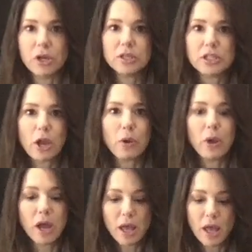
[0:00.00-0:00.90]

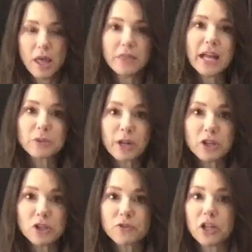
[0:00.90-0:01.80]
So that's what I
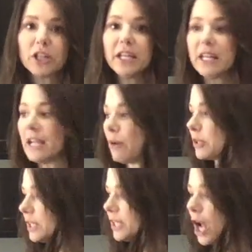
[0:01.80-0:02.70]
use for cleaning. I
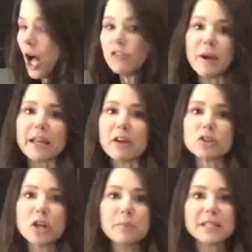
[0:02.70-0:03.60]
would clean all of my
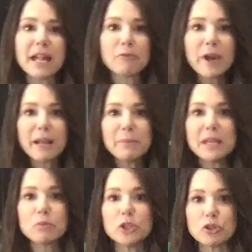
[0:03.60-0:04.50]
countertops, and I
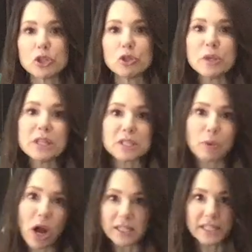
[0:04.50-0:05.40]
recommend when you're doing this
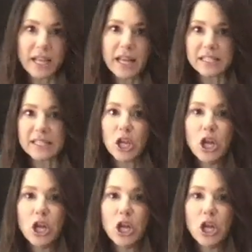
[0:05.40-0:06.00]
process,